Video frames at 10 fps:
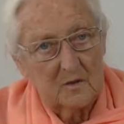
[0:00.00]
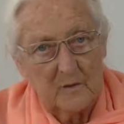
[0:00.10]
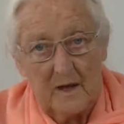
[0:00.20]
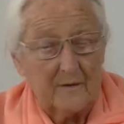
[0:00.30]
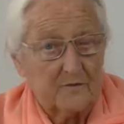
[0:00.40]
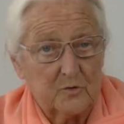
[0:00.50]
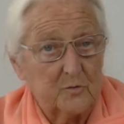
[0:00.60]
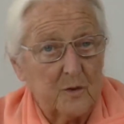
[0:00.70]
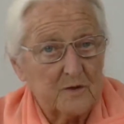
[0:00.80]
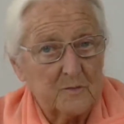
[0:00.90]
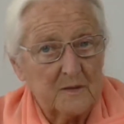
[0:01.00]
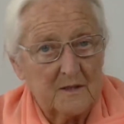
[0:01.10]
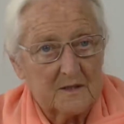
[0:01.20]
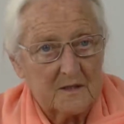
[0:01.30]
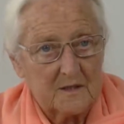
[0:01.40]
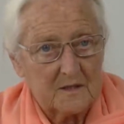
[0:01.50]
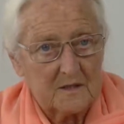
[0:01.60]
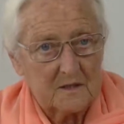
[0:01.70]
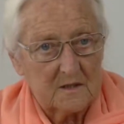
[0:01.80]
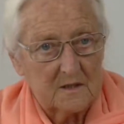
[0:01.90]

we have two possibilities.